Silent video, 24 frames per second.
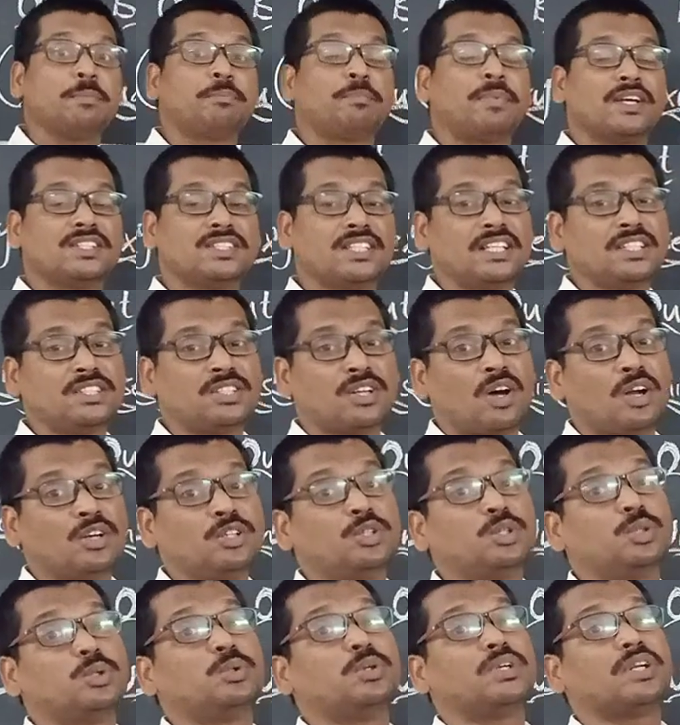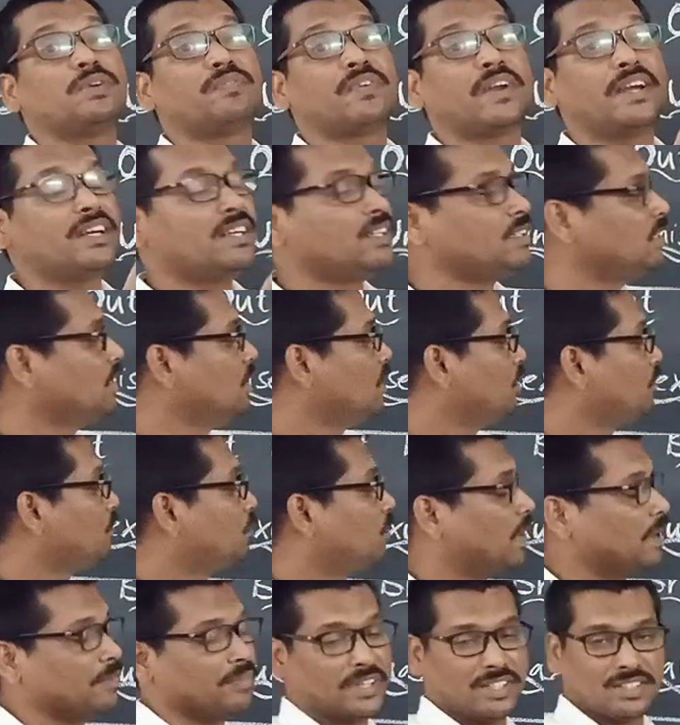present on two different
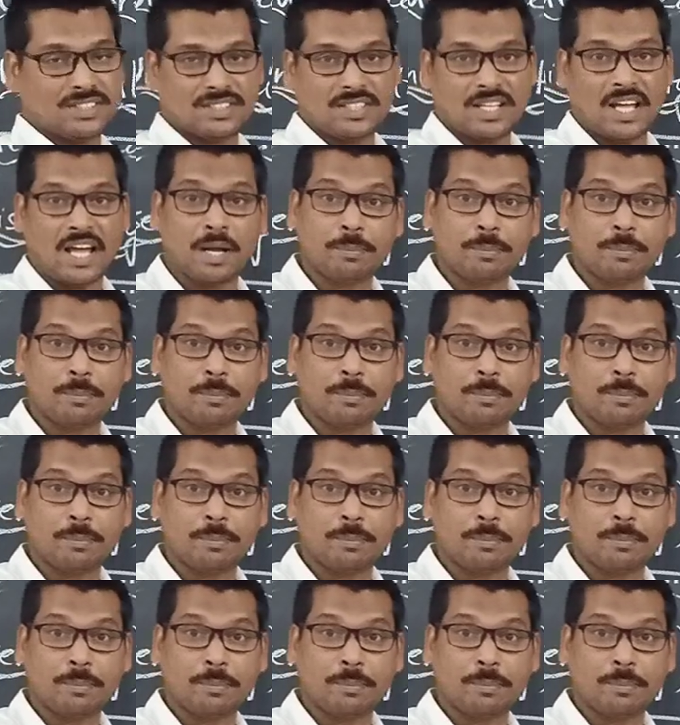flowers.